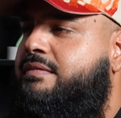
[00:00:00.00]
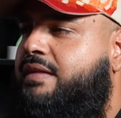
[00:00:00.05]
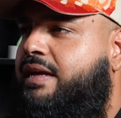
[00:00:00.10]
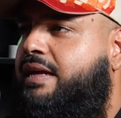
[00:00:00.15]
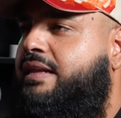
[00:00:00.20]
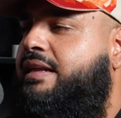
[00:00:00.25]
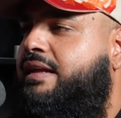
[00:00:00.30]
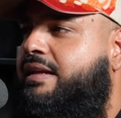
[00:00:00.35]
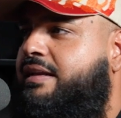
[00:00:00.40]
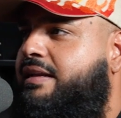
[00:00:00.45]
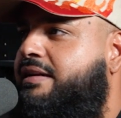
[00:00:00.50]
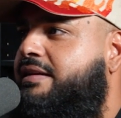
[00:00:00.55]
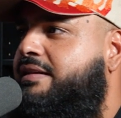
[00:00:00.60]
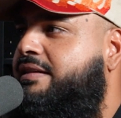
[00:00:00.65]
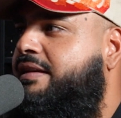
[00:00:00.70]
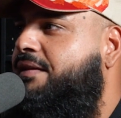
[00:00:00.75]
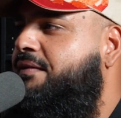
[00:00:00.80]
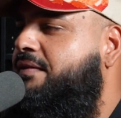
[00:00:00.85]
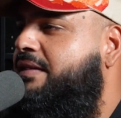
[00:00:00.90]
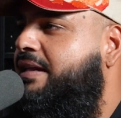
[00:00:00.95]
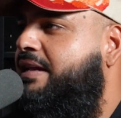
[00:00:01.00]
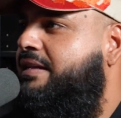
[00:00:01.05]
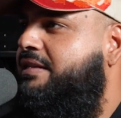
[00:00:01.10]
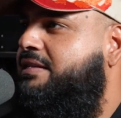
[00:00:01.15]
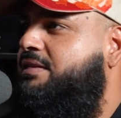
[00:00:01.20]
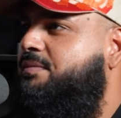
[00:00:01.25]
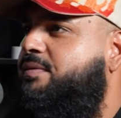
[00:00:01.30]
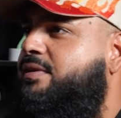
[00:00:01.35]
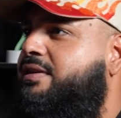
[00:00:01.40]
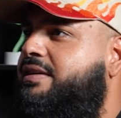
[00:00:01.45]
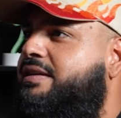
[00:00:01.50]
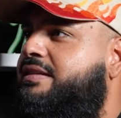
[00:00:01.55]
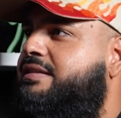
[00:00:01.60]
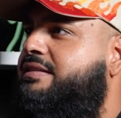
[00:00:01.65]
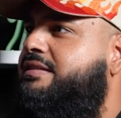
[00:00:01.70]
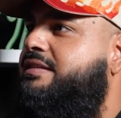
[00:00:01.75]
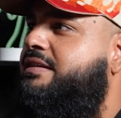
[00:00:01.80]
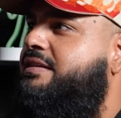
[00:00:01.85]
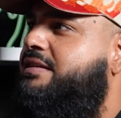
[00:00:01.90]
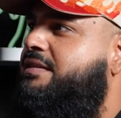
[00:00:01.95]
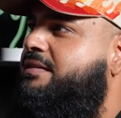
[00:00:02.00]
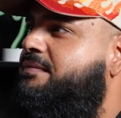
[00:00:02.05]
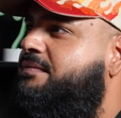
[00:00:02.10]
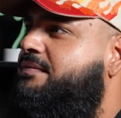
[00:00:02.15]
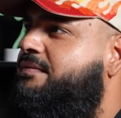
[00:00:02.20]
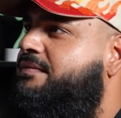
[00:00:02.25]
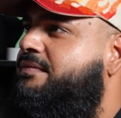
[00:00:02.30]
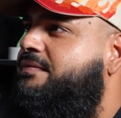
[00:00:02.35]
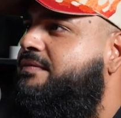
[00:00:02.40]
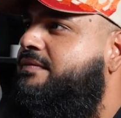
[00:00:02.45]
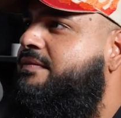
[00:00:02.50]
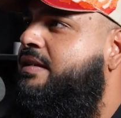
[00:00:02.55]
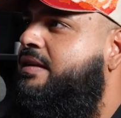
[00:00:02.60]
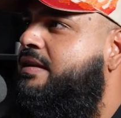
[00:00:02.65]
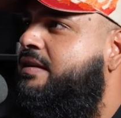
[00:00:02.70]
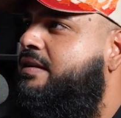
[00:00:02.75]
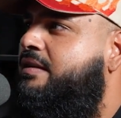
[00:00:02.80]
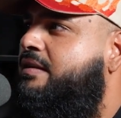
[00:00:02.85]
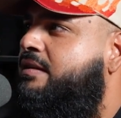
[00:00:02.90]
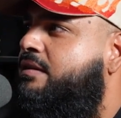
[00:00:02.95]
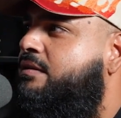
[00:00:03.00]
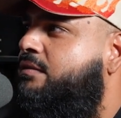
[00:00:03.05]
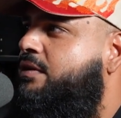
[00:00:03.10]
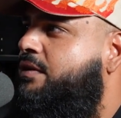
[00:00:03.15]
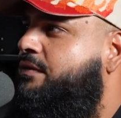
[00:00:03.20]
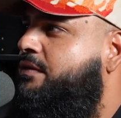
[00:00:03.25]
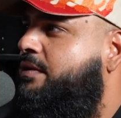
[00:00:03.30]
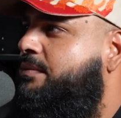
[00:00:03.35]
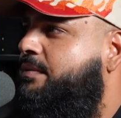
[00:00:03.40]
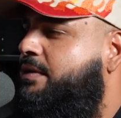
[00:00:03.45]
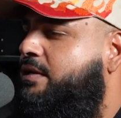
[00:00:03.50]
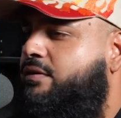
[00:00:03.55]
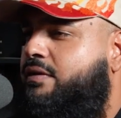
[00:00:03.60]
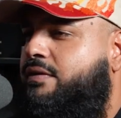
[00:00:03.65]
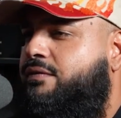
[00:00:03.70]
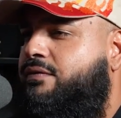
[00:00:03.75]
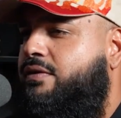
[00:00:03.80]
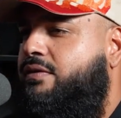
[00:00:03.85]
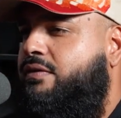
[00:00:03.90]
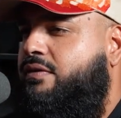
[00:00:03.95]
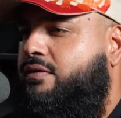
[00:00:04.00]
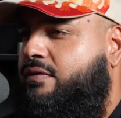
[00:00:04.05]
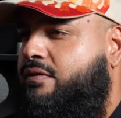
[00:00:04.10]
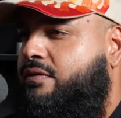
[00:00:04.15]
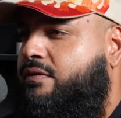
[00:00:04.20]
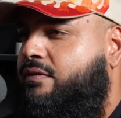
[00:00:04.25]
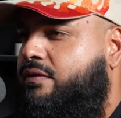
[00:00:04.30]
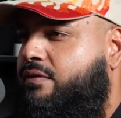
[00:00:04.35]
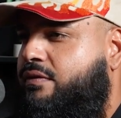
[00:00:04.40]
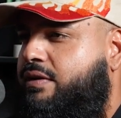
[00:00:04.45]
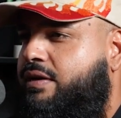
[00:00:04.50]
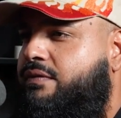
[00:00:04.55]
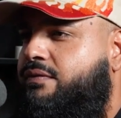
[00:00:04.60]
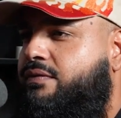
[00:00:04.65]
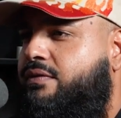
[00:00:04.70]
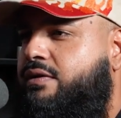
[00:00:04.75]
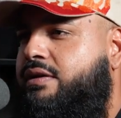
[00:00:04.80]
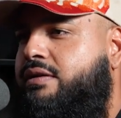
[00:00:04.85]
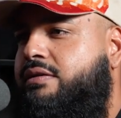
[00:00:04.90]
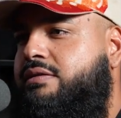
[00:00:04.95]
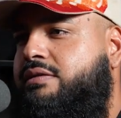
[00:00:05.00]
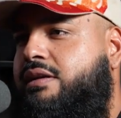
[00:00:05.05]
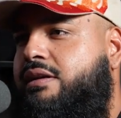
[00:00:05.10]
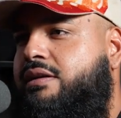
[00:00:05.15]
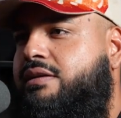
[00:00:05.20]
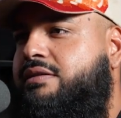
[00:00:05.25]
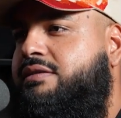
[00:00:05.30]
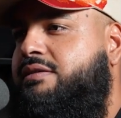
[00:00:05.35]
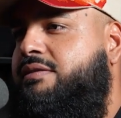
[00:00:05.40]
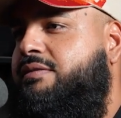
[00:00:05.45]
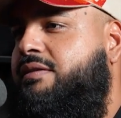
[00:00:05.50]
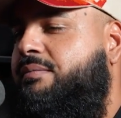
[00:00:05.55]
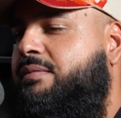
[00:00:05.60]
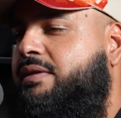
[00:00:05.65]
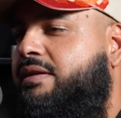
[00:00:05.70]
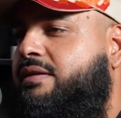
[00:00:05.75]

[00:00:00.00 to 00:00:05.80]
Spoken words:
And then giving that experience, we've been doing it for 3-4 years. How long has it been?